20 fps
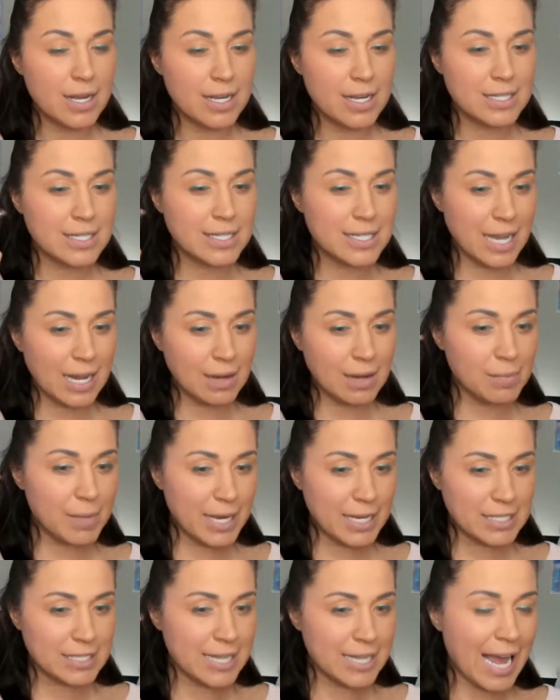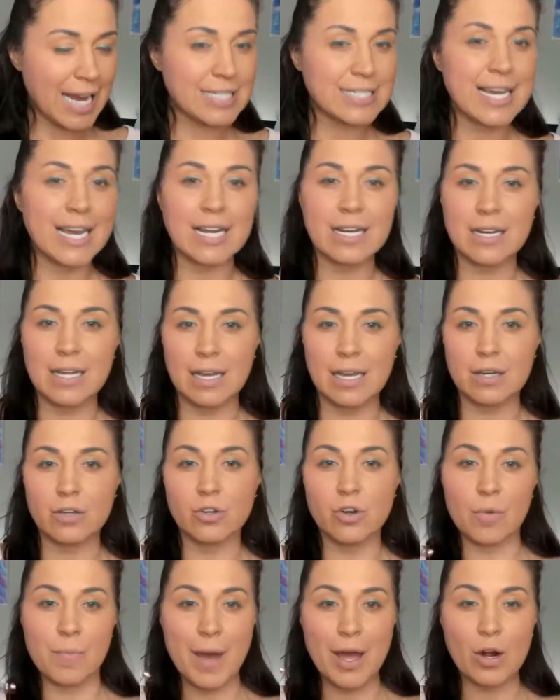Same exact technique.
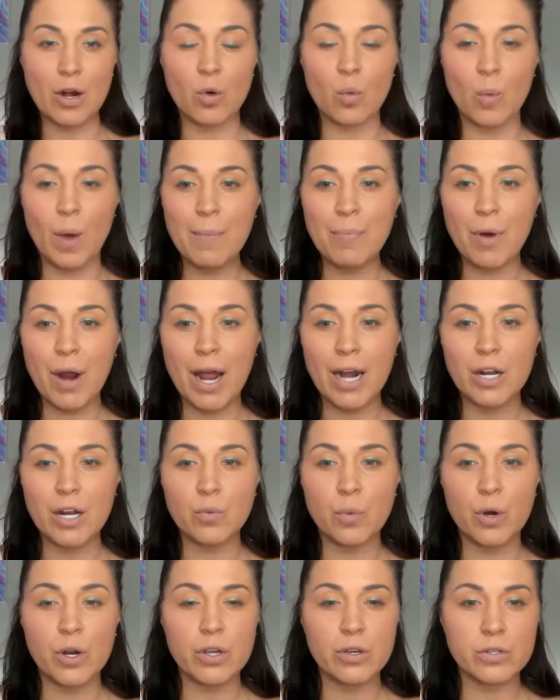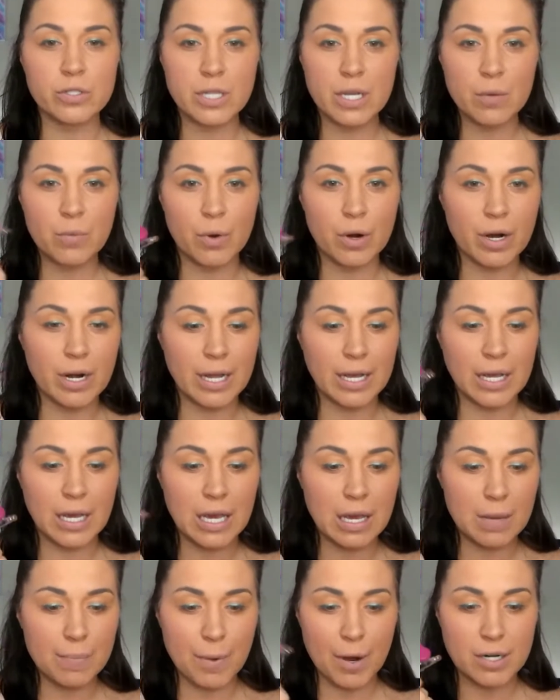No matter what product we're using, we're gonna
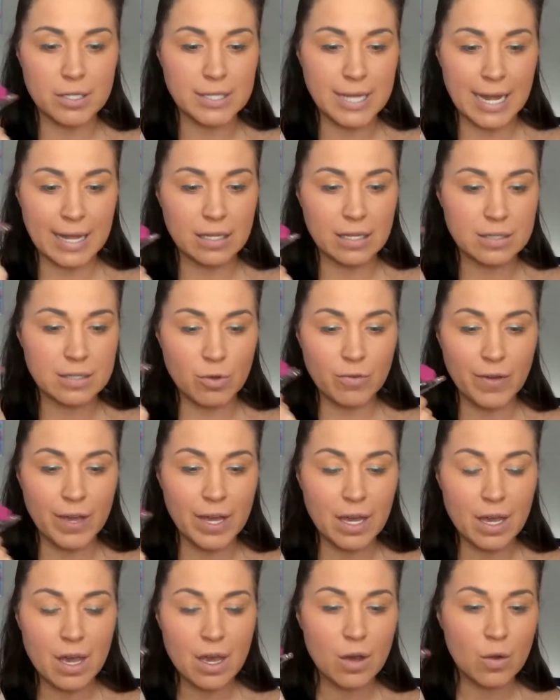keep our stylus moving.